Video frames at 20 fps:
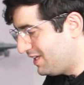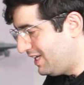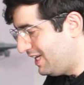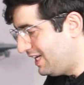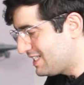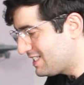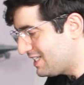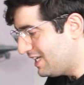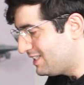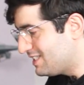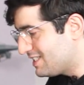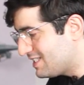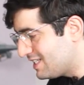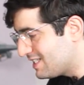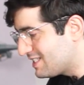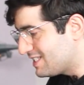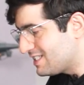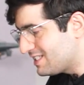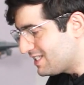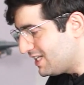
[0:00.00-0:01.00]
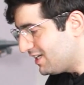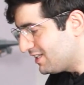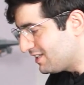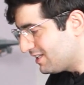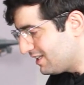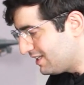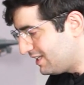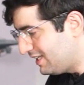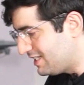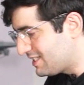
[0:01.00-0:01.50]
x86 is dead.
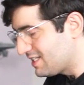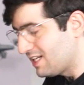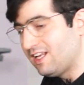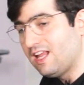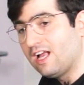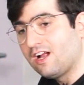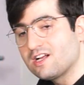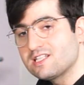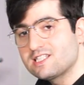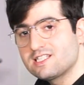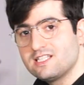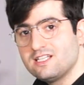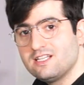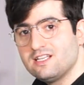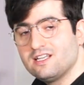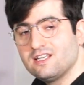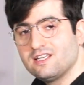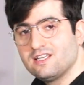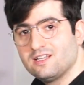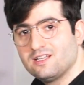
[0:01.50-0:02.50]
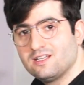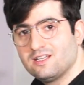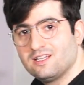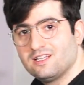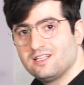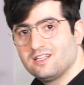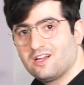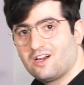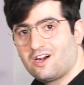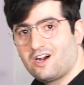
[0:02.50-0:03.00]
It's a legacy
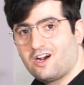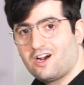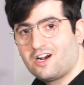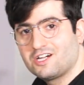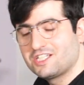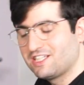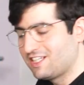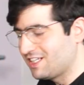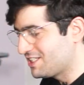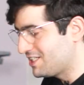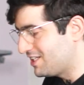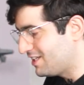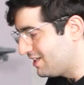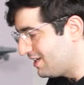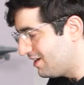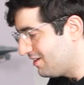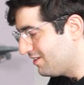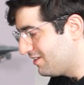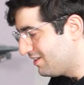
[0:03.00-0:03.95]
architecture now.